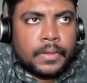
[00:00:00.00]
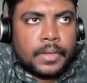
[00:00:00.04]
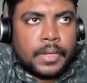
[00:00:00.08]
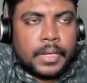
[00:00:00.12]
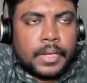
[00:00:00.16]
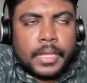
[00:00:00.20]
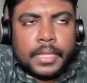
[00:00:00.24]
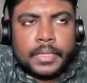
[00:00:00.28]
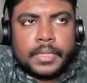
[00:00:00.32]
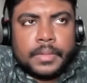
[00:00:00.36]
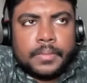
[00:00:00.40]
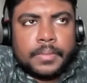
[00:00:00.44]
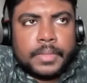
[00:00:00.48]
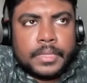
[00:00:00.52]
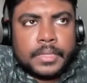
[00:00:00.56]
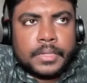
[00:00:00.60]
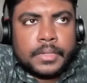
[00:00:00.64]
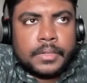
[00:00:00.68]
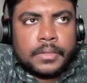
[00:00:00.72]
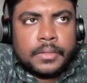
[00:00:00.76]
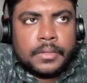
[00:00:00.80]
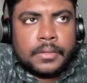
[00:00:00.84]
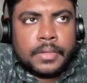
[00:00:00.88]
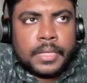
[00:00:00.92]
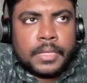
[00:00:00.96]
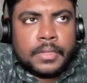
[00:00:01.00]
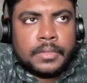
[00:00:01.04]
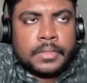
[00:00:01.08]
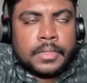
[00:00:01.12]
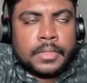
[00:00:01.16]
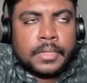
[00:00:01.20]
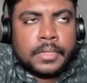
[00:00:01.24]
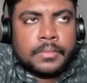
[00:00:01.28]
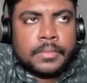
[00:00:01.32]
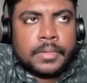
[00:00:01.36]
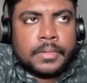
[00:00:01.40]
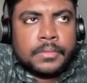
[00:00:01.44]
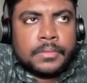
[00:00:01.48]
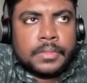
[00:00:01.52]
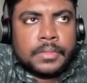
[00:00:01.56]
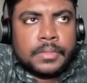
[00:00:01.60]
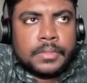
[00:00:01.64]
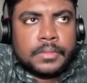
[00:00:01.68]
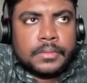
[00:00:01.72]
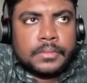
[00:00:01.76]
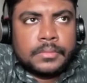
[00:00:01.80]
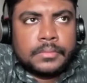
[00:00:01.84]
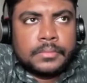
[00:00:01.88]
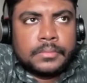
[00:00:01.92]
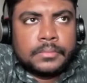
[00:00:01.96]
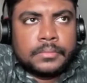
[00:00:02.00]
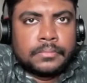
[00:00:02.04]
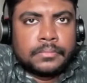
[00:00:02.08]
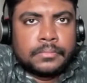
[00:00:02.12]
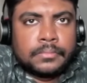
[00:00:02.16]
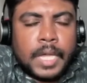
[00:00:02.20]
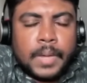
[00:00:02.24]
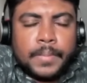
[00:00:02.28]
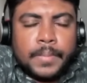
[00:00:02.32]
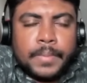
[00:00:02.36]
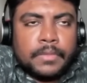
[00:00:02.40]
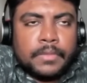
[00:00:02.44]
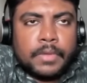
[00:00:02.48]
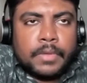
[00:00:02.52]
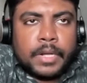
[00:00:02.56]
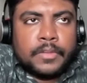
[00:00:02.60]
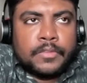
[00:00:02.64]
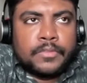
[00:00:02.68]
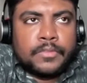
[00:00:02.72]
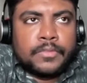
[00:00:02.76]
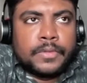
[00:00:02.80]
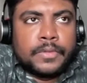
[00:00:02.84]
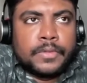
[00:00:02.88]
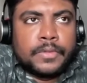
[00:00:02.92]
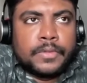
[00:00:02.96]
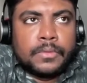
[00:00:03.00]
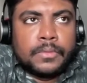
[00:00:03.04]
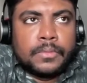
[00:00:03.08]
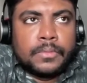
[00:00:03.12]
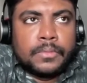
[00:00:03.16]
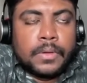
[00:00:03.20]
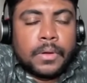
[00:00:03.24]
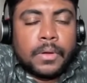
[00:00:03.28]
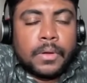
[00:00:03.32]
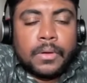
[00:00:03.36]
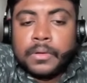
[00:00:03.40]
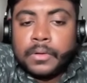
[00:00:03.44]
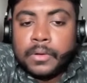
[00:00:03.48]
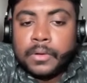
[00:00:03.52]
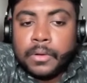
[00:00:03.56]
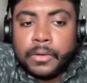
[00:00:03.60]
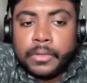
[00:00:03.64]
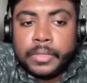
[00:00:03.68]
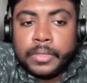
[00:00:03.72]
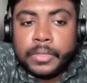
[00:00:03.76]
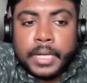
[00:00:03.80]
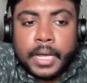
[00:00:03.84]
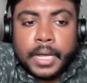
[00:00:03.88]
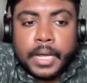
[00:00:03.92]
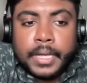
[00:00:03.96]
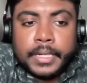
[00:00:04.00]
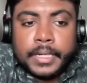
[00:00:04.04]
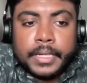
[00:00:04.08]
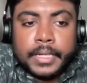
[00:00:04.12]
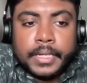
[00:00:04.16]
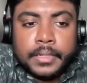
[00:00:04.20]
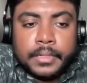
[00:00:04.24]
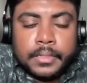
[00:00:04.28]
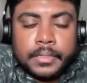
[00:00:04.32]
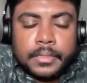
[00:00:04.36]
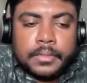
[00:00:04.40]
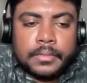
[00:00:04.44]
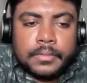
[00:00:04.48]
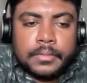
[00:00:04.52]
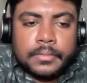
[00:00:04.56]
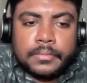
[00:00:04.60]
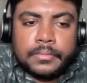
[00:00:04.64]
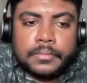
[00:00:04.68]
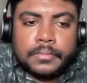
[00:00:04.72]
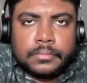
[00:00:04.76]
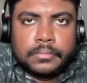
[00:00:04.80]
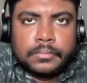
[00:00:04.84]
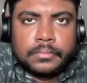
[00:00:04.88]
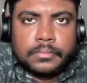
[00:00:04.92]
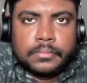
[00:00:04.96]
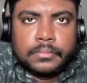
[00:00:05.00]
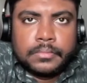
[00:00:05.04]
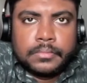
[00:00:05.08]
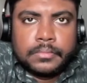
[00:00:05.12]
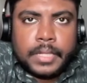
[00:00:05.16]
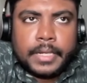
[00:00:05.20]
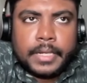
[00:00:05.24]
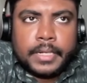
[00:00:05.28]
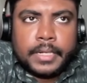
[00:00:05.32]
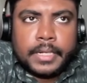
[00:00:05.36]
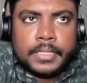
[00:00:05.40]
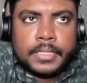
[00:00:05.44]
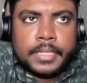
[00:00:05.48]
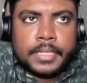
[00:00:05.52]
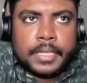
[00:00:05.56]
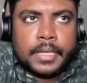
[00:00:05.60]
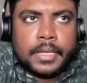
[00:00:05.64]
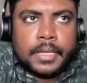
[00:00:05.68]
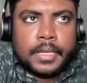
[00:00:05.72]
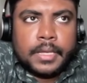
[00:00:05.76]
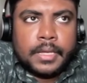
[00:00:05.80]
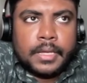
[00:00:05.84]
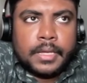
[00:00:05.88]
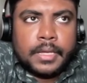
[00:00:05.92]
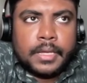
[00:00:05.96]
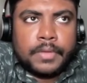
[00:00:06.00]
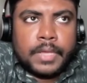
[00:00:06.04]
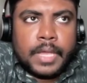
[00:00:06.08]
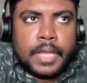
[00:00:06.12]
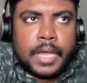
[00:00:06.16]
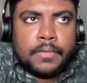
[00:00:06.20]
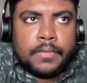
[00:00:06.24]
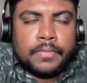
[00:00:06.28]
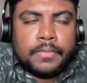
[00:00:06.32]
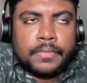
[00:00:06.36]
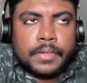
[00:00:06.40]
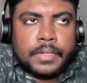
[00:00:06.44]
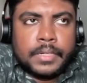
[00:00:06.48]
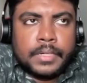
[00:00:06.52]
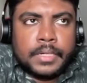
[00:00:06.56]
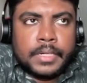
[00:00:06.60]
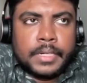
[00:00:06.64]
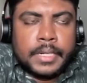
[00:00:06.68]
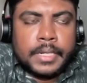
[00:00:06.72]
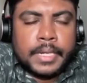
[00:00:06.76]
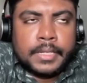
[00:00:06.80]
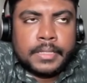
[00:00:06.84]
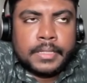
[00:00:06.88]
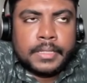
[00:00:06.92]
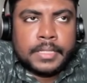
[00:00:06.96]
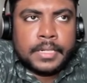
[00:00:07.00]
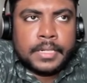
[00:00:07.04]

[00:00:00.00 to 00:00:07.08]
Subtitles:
Any other method you can think about? I mean, what if you don't know the ID? Like, let's say we have a data